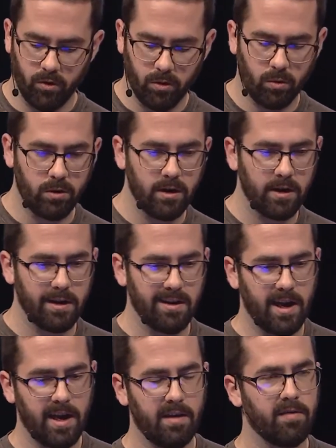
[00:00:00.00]
Or you can
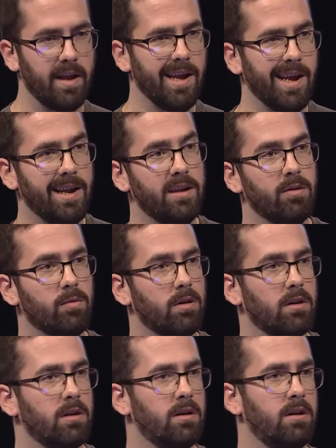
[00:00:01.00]
have
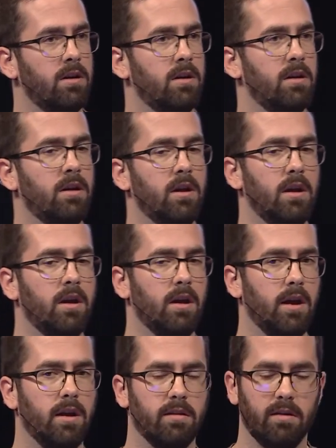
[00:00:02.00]
anyone.
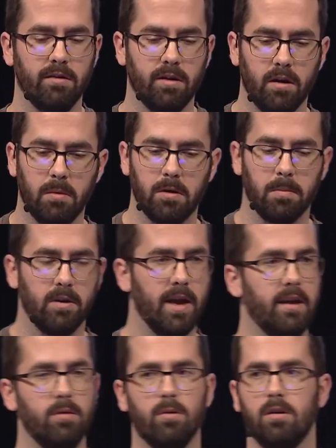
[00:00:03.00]
And it sounds kind of weird, but
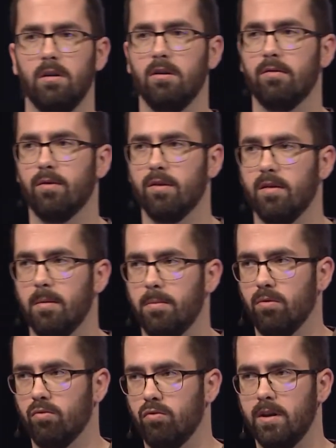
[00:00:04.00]
anyone is, for
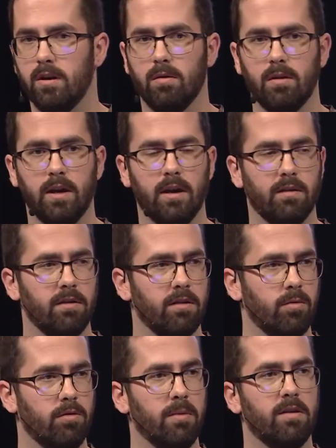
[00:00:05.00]
example, read-only access,
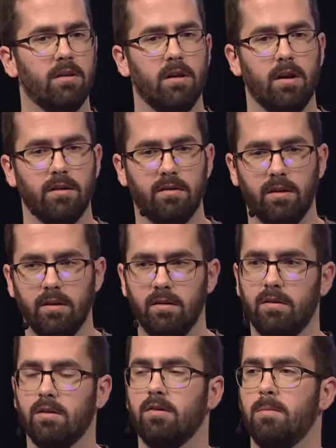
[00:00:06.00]
which makes a lot of
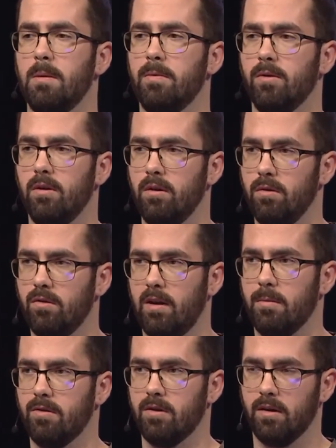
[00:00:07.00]
sense because people use
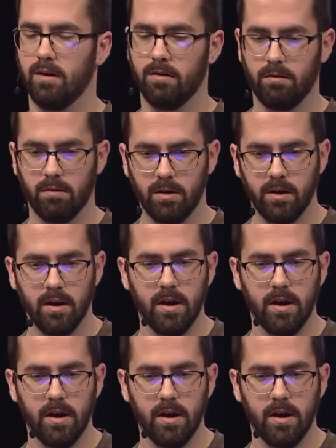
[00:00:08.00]
Amazon S3